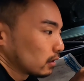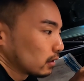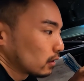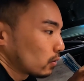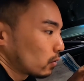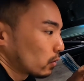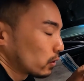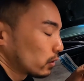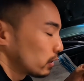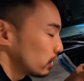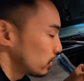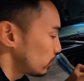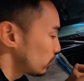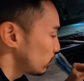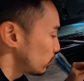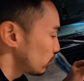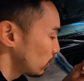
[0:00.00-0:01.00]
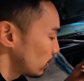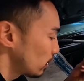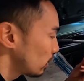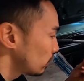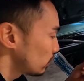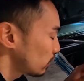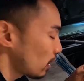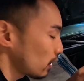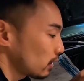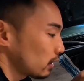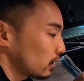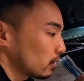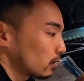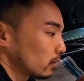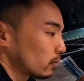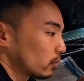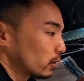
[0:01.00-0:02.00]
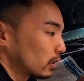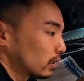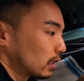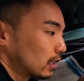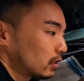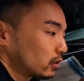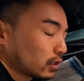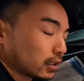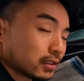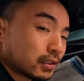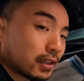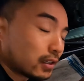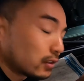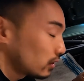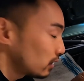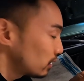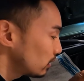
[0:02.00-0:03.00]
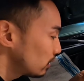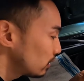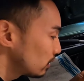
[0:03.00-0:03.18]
1/4 inch socket with an inch extension